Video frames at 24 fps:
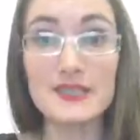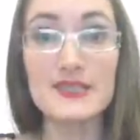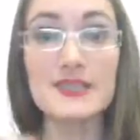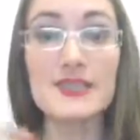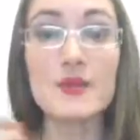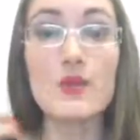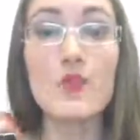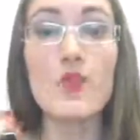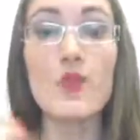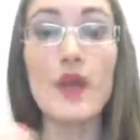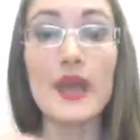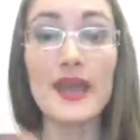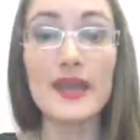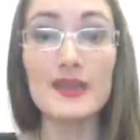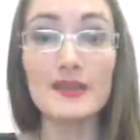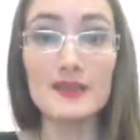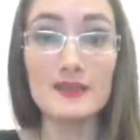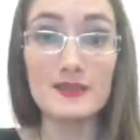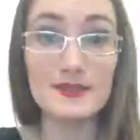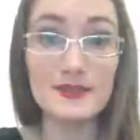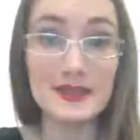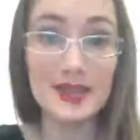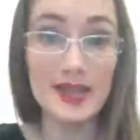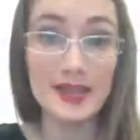It's a way
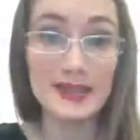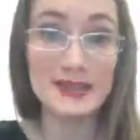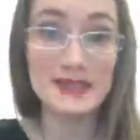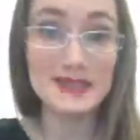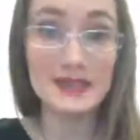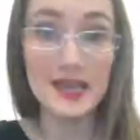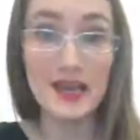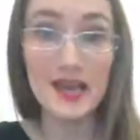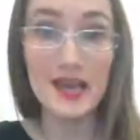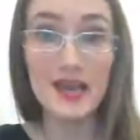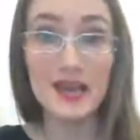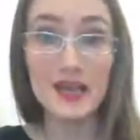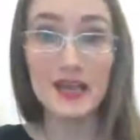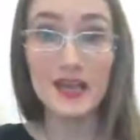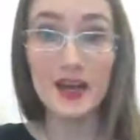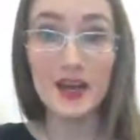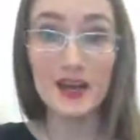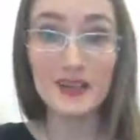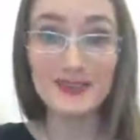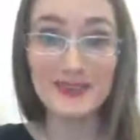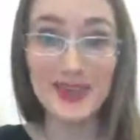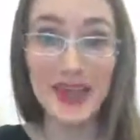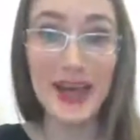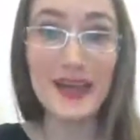to test
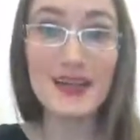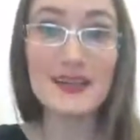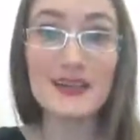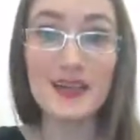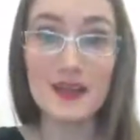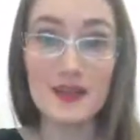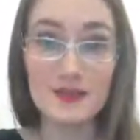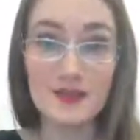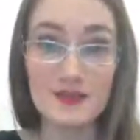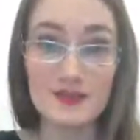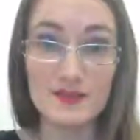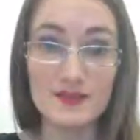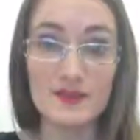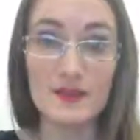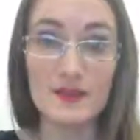tactile